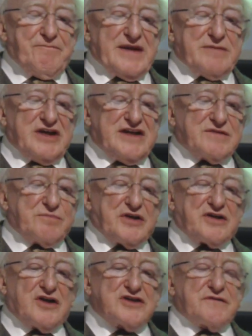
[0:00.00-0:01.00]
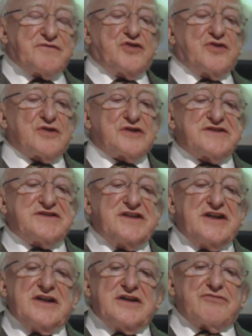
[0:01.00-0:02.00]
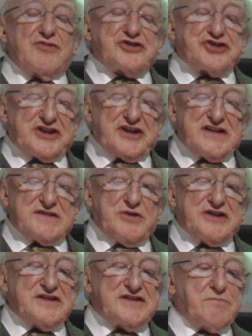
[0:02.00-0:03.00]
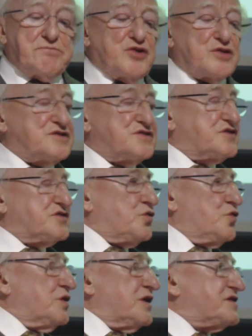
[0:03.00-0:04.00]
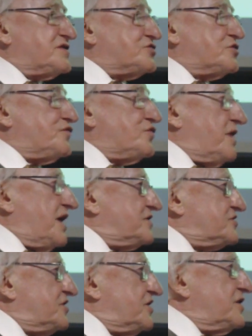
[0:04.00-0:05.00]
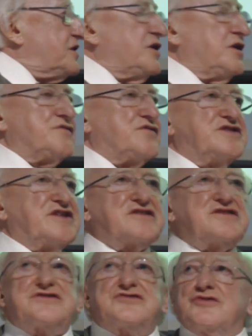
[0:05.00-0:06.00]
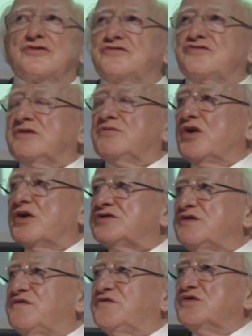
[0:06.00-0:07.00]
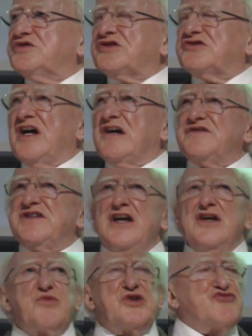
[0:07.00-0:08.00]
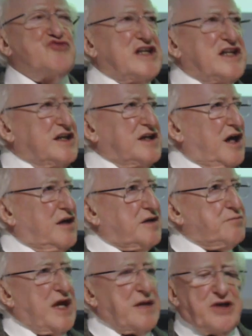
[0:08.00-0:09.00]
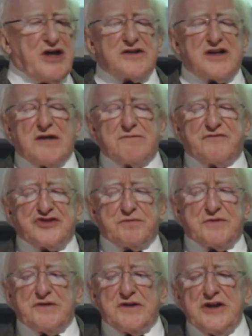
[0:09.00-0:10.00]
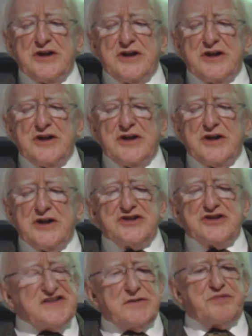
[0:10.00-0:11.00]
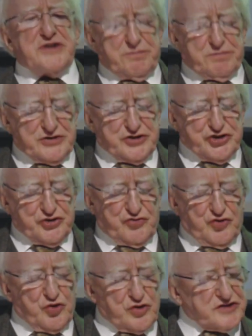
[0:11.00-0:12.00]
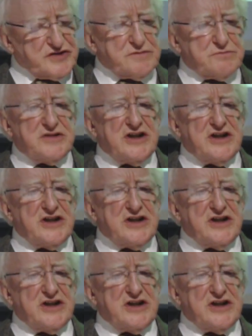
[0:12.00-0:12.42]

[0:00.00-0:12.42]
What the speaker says: means, because of course Roger Casement is important to the whole history of humanity for his extraordinary work, the photographs, which really may be uncomfortable to see, but people should look at them